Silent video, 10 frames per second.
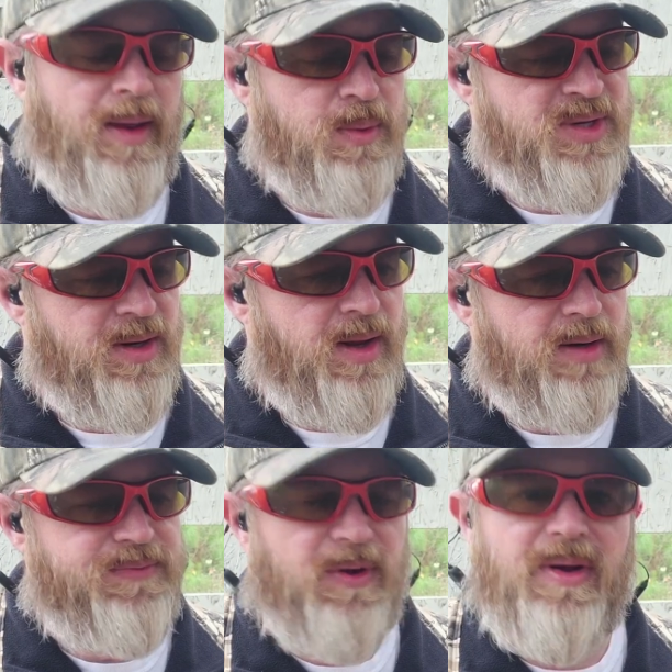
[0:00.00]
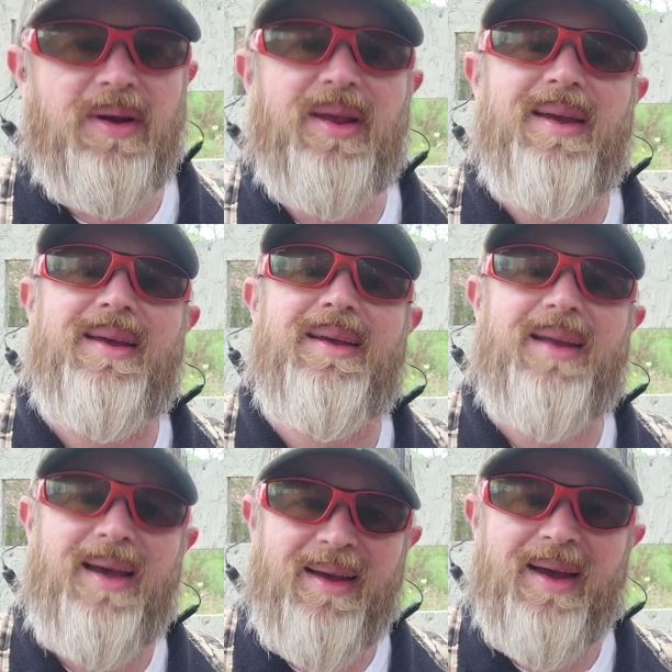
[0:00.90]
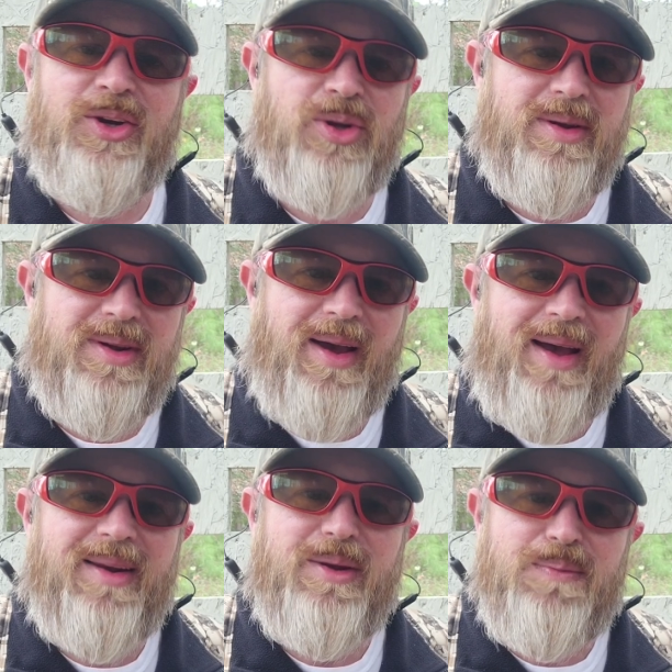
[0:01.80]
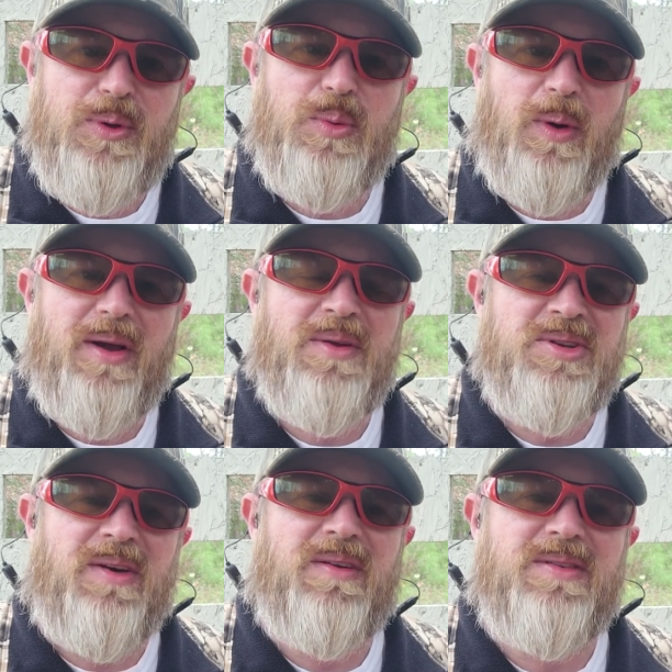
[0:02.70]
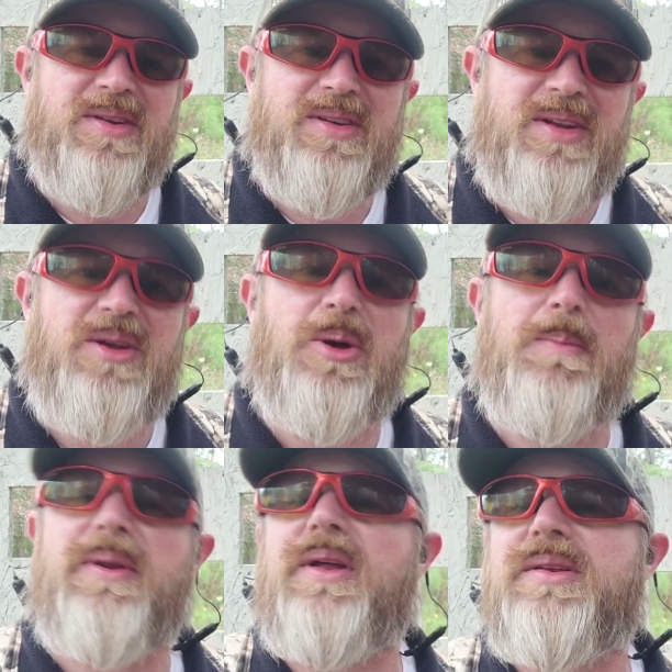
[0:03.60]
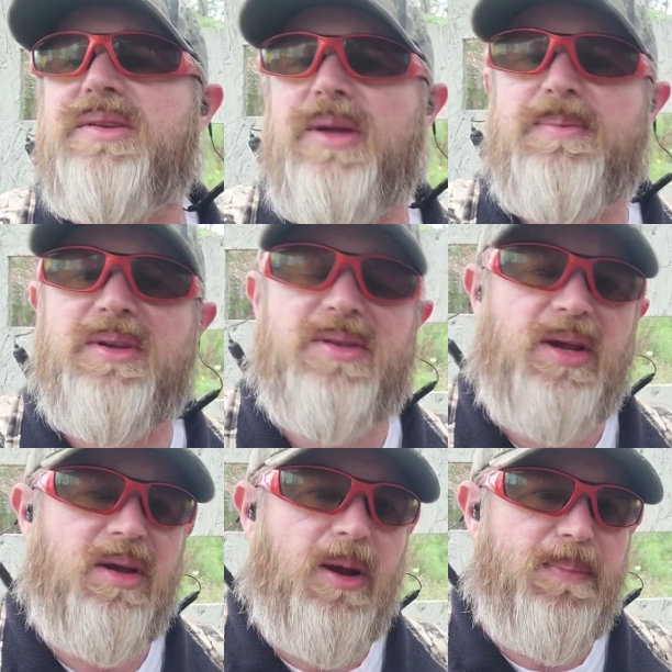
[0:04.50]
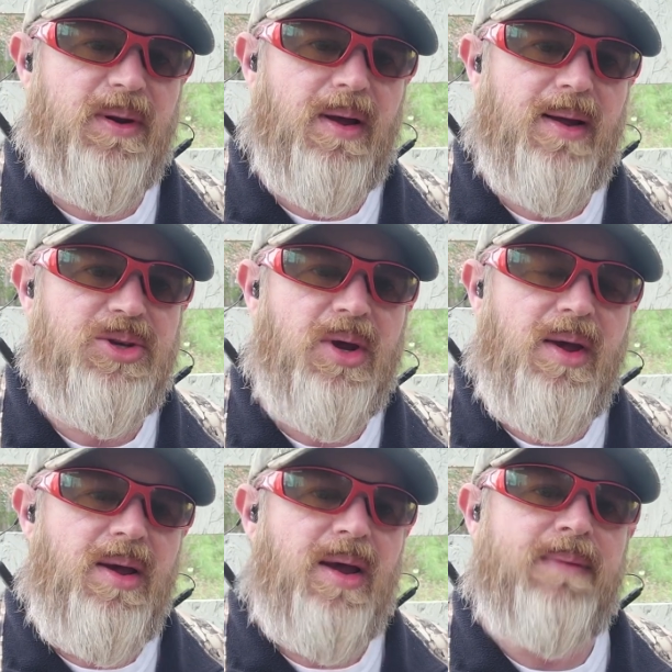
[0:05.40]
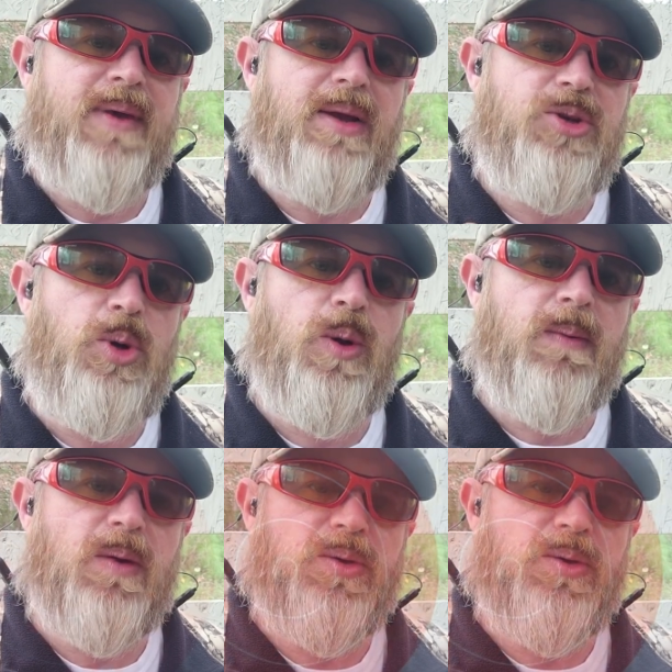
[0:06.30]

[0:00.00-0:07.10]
Now that was a lot of fun and I actually got a few rounds on the steel, but let's step this thing up a notch. I've got two of